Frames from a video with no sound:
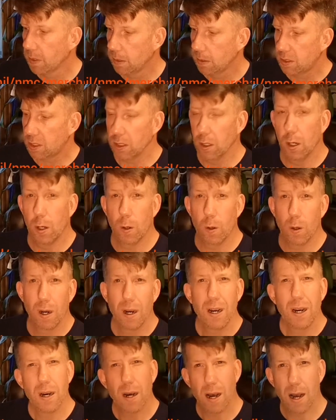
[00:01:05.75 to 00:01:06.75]
So,
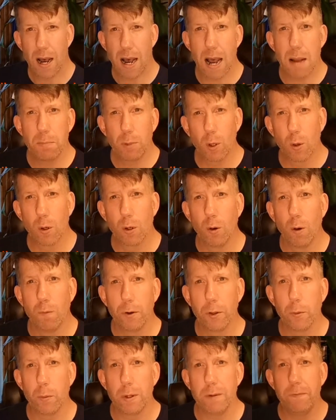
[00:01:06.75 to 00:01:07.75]
I'm going
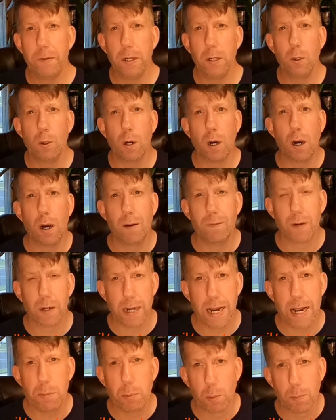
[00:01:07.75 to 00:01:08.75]
over the review of an
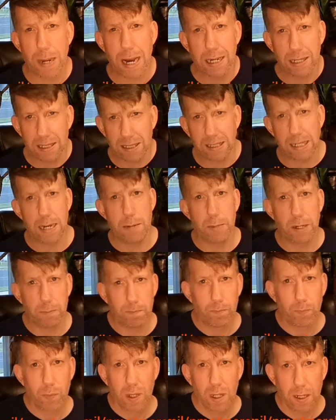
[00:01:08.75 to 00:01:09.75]
able-bodied seaman
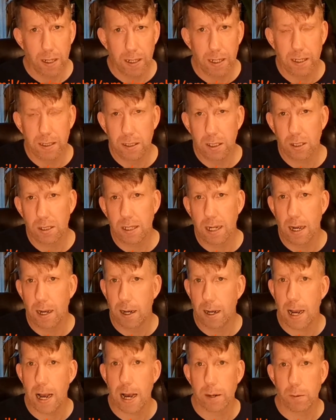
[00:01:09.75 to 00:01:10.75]
and just
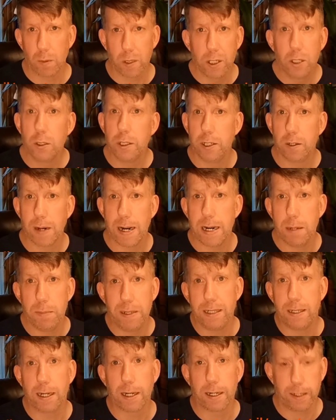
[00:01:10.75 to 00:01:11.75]
how to renew your
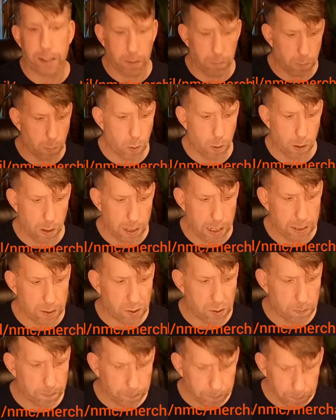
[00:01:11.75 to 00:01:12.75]
AB ticket, more or
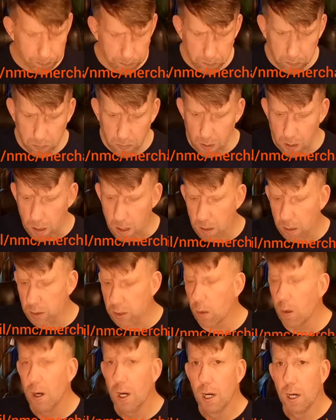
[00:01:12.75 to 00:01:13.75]
less.
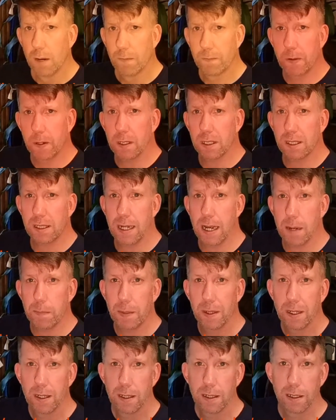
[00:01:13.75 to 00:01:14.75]
So, first
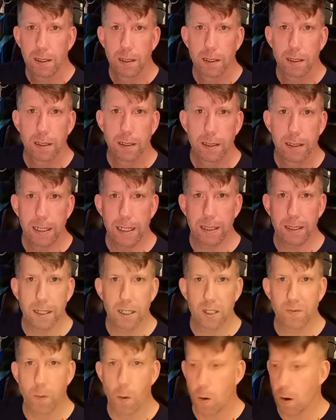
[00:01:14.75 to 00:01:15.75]
step, get
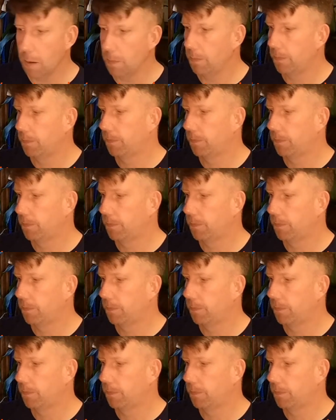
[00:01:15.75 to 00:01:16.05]
this form.